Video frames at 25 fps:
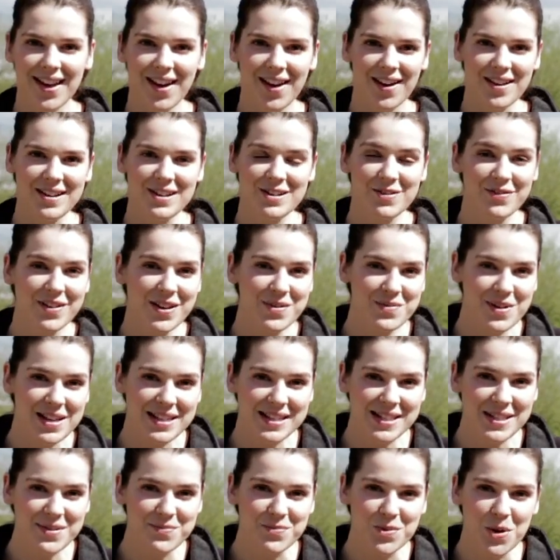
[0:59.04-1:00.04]
I love it when
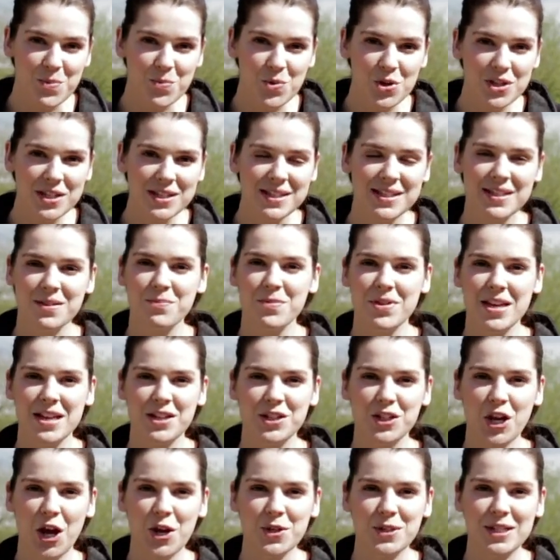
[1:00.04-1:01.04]
someone wants something
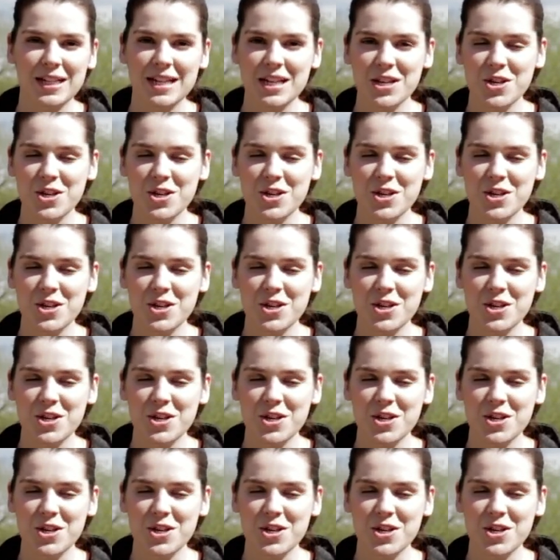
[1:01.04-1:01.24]
totally